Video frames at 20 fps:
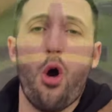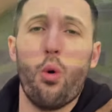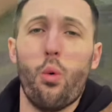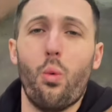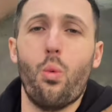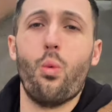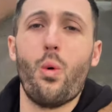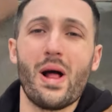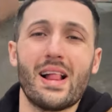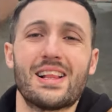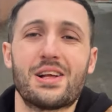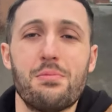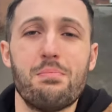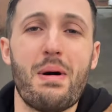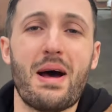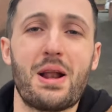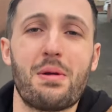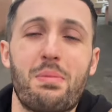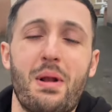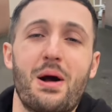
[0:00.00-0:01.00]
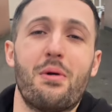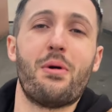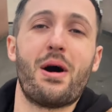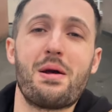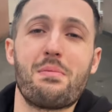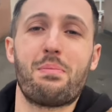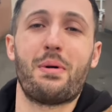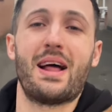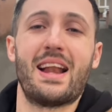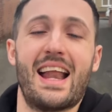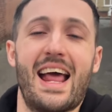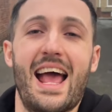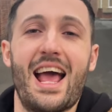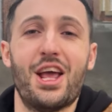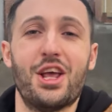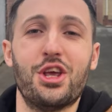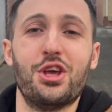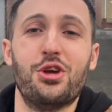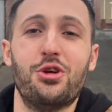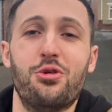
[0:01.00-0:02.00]
Welcome back to Black and White Banter,
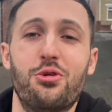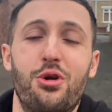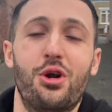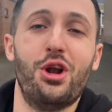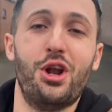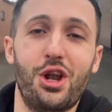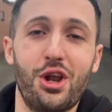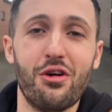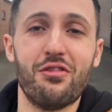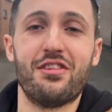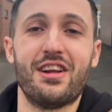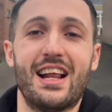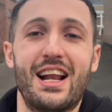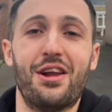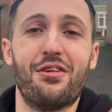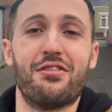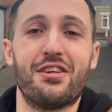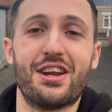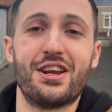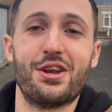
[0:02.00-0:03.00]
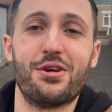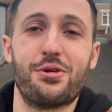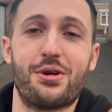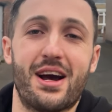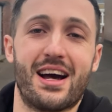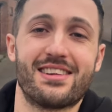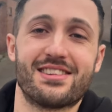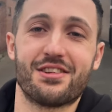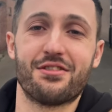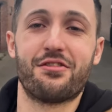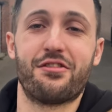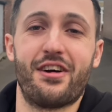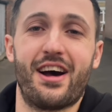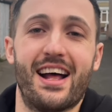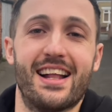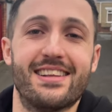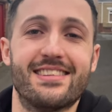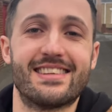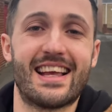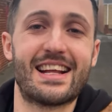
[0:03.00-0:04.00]
you lovely, lovely Newcastle
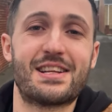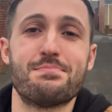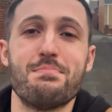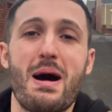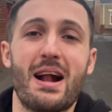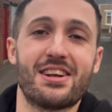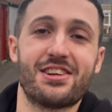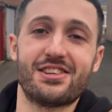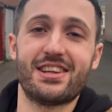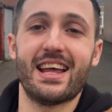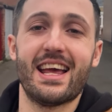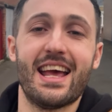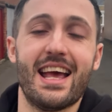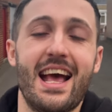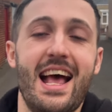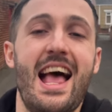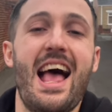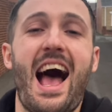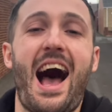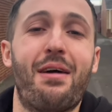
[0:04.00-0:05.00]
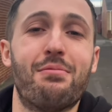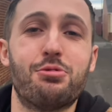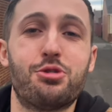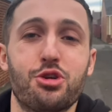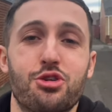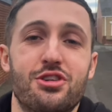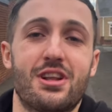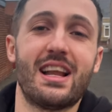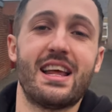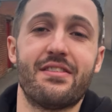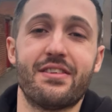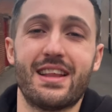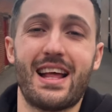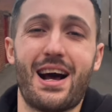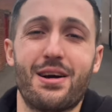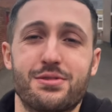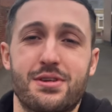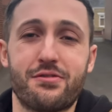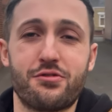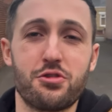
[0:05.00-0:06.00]
fans. It's match day. I'm just leaving the
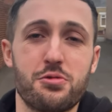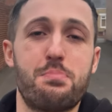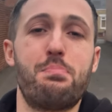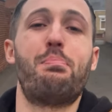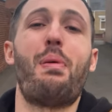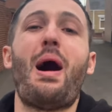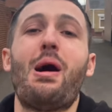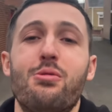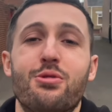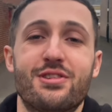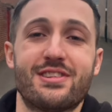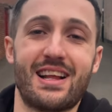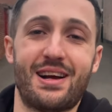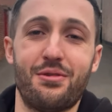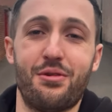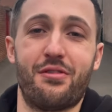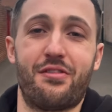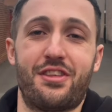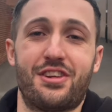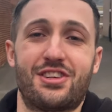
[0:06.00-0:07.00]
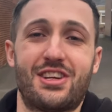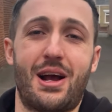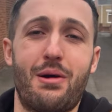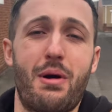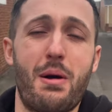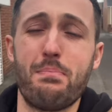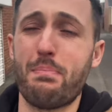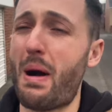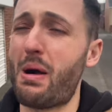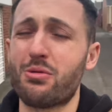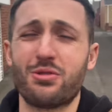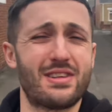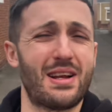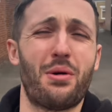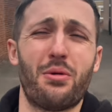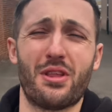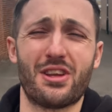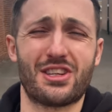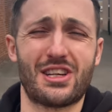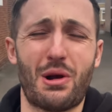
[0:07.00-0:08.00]
house. I've just bounced out of the shower. Bounced
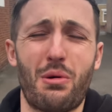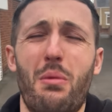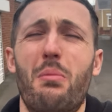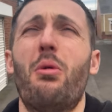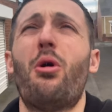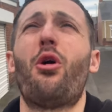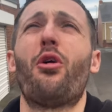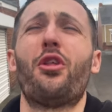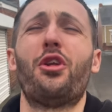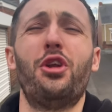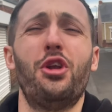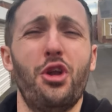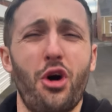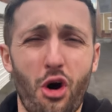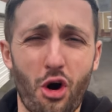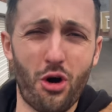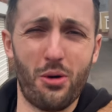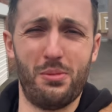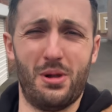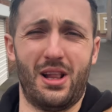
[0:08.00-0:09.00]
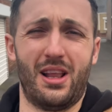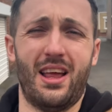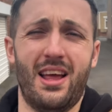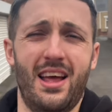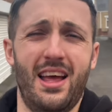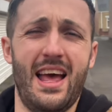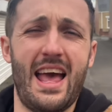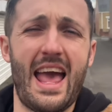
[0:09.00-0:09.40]
out of the shower more than normal.